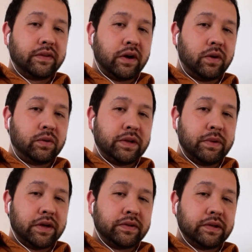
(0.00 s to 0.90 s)
the Holy
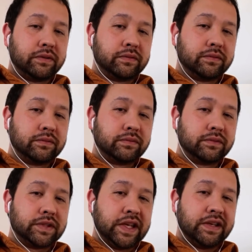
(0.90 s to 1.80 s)
Mountain.
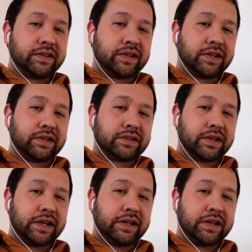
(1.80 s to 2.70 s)
See, it's like
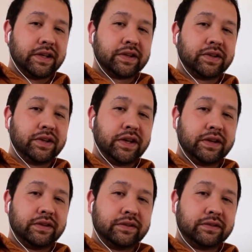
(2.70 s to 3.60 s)
psychedelic
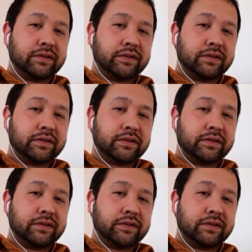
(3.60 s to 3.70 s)
shit.